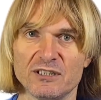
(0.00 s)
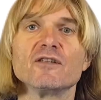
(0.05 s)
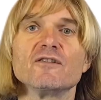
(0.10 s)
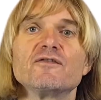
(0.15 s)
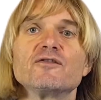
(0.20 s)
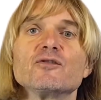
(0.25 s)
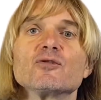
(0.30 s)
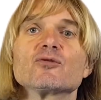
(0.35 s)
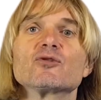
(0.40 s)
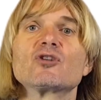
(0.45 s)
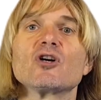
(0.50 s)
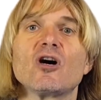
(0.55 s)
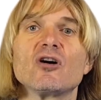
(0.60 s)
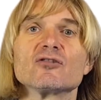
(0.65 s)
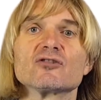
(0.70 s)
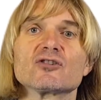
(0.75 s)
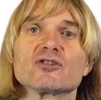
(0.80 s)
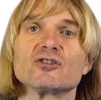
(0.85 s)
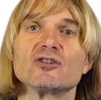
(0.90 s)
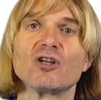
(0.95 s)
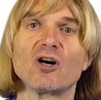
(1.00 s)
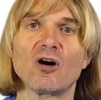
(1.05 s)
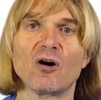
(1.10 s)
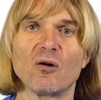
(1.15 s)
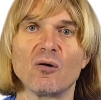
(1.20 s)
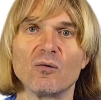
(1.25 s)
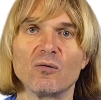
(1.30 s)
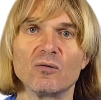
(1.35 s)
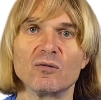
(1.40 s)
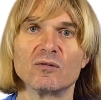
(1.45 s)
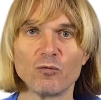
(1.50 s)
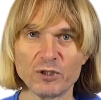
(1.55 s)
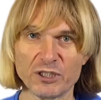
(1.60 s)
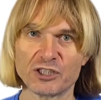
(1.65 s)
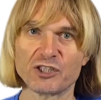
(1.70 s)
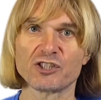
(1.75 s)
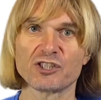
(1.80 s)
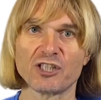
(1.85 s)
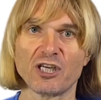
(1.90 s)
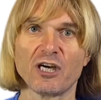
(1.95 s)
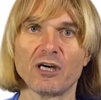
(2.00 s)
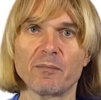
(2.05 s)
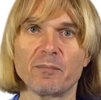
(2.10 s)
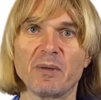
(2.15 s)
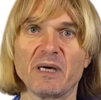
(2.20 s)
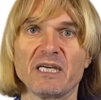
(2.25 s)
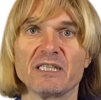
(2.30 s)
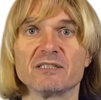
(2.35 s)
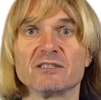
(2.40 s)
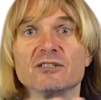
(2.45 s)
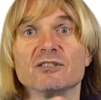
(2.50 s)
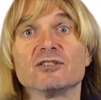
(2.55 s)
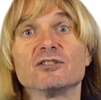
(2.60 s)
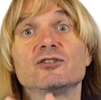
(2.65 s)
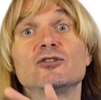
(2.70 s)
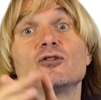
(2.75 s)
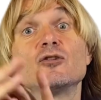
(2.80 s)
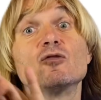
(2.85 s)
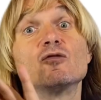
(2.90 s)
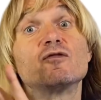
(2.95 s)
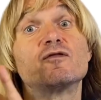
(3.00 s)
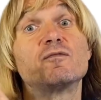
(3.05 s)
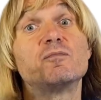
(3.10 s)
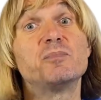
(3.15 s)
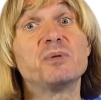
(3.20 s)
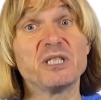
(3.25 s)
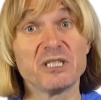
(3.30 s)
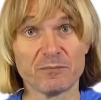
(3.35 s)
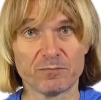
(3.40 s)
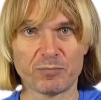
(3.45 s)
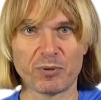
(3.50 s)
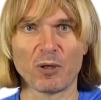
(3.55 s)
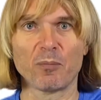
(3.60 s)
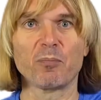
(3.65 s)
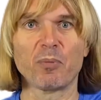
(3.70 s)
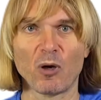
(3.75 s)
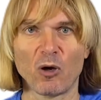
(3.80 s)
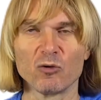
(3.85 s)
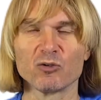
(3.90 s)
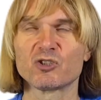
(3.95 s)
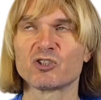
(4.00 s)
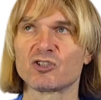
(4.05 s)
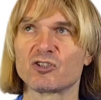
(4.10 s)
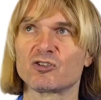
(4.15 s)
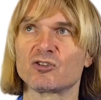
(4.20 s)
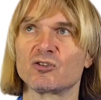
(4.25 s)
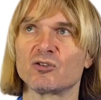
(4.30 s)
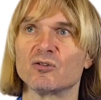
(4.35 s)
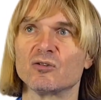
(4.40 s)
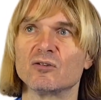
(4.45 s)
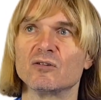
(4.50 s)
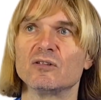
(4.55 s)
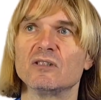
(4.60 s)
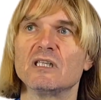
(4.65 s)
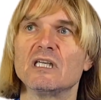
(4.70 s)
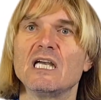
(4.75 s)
If you don't know which turbine you've been proposed to,